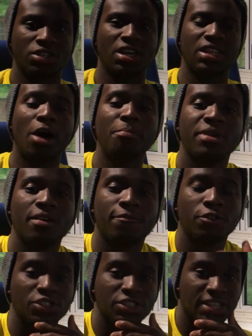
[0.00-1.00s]
yeah, that'll be it
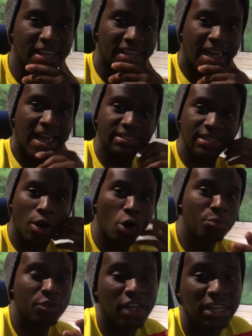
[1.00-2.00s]
for today, guys. I
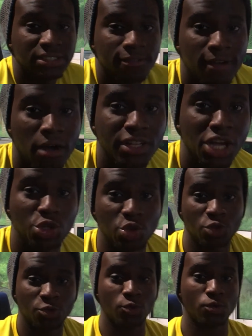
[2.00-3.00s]
hope you guys have found that
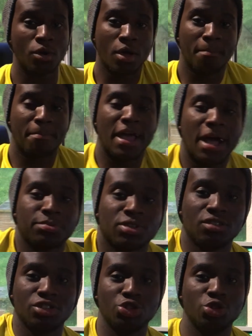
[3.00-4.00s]
useful, perhaps
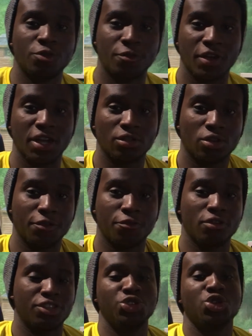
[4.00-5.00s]
learned a new thing, or if you
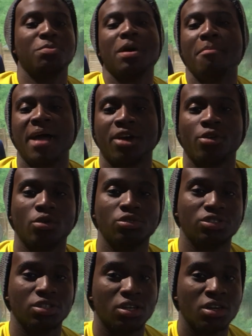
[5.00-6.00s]
already knew about
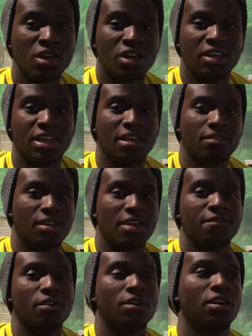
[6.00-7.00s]
macros,
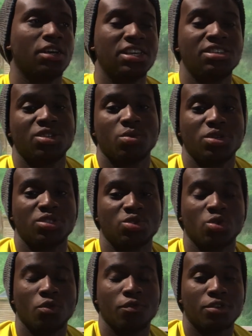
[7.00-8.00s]
give you an easier way to
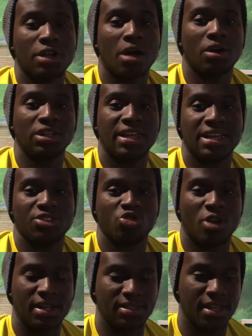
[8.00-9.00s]
sort of calculate and
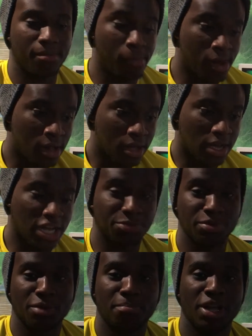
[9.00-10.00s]
track them. It's
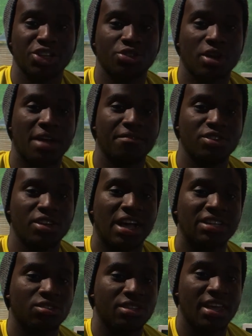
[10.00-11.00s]
been a pleasure having you
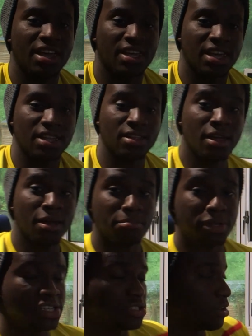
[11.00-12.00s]
guys on here again.
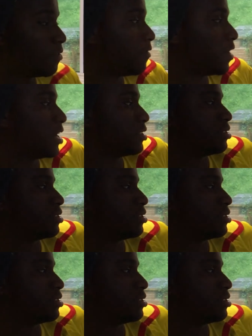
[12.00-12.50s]
Please don't forget